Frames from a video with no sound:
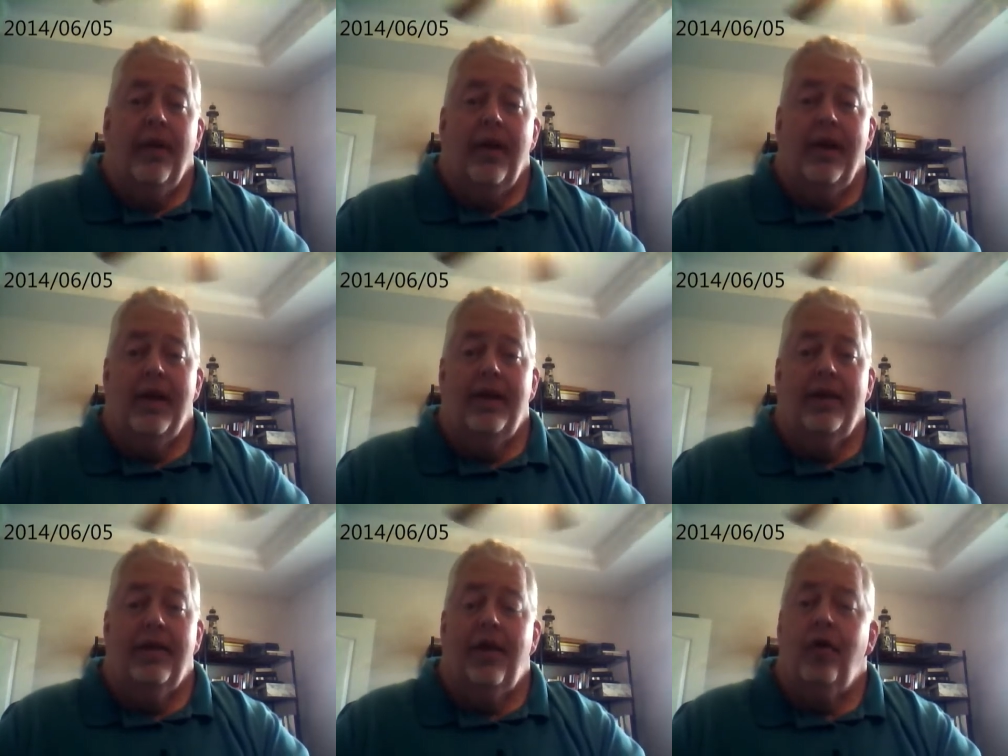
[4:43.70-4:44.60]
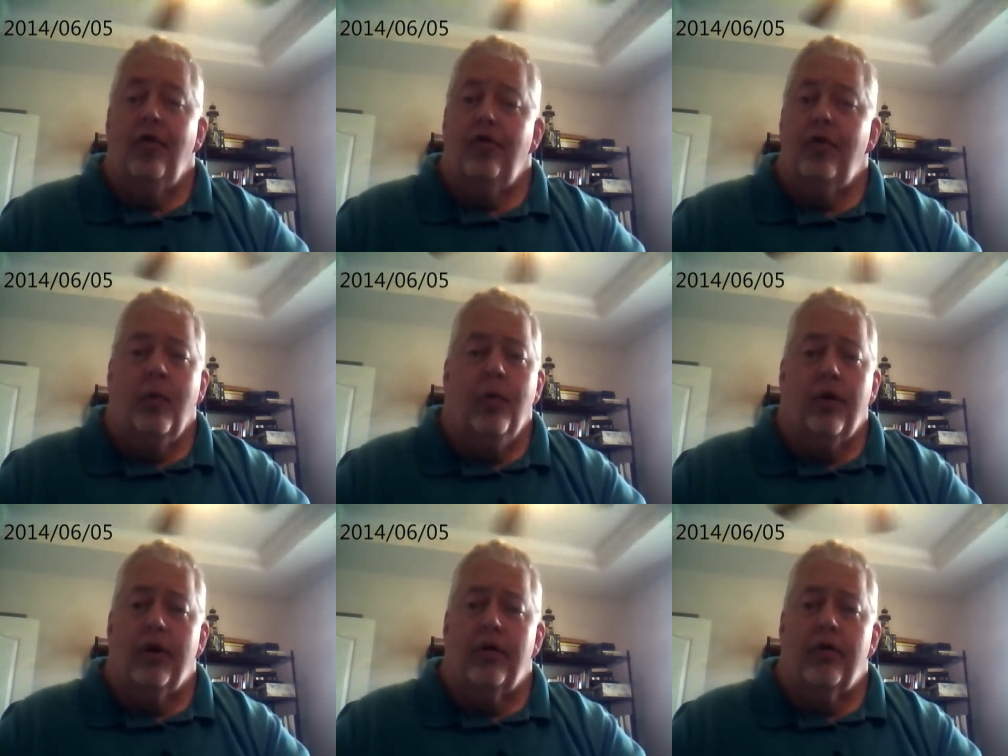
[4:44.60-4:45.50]
And those two
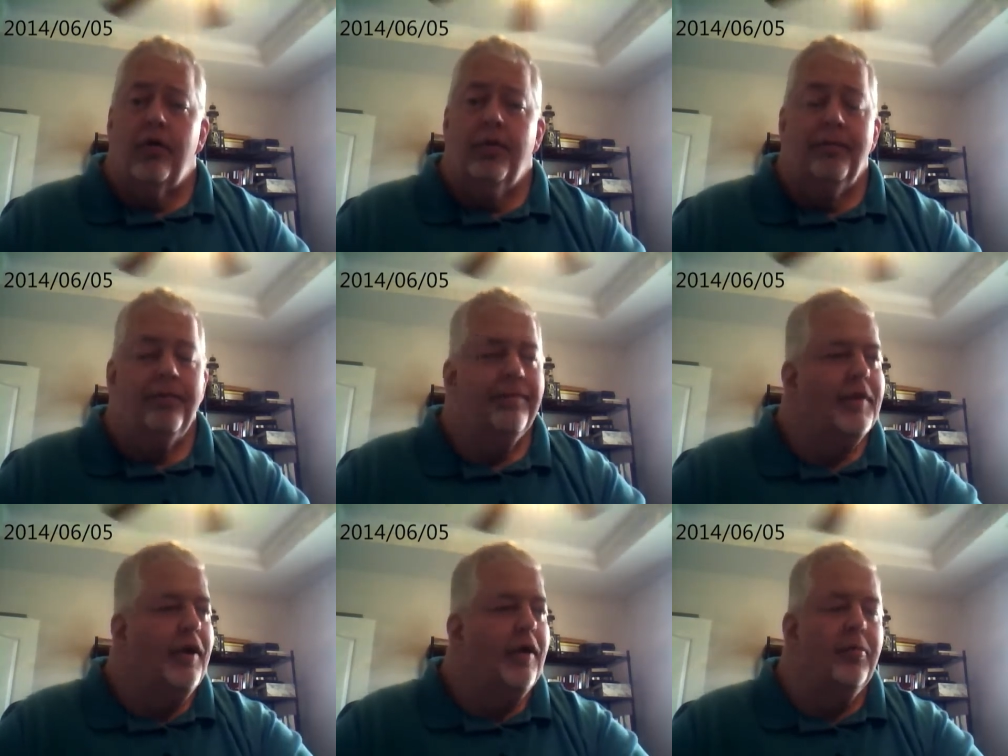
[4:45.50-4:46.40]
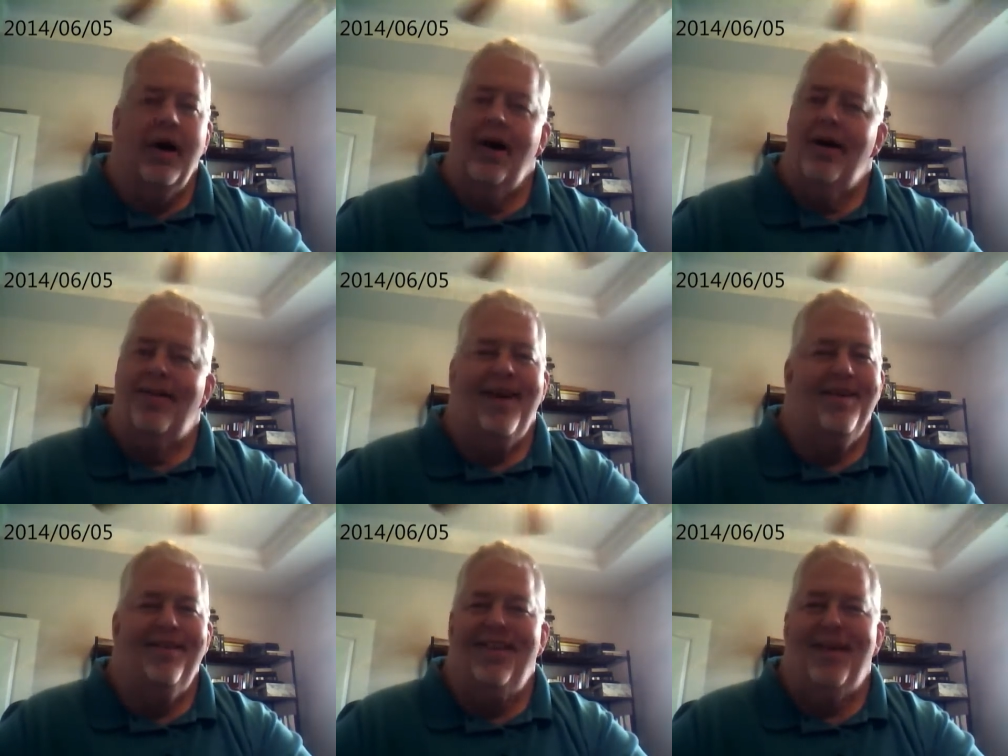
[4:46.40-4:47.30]
words Oh my,
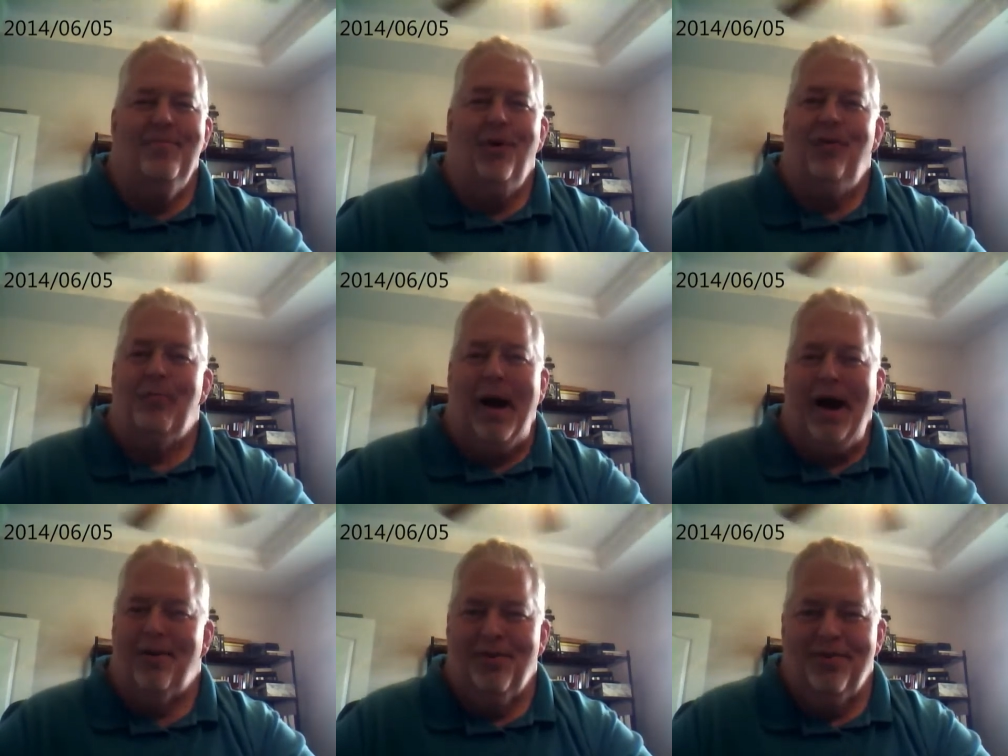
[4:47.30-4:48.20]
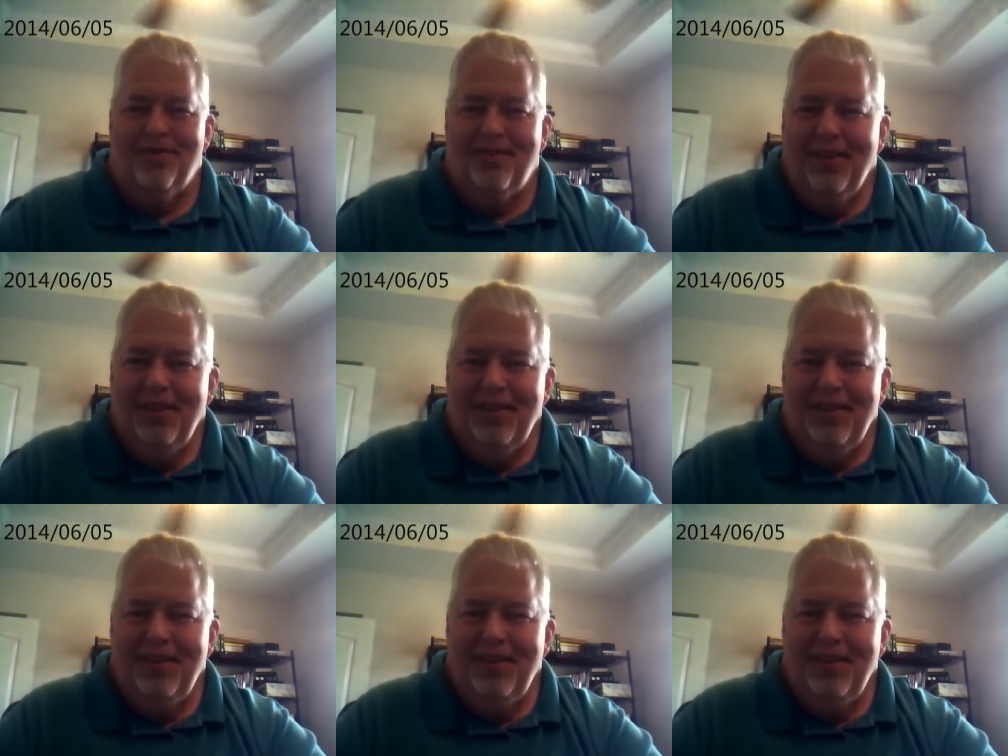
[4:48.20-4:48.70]
that that moves mountains.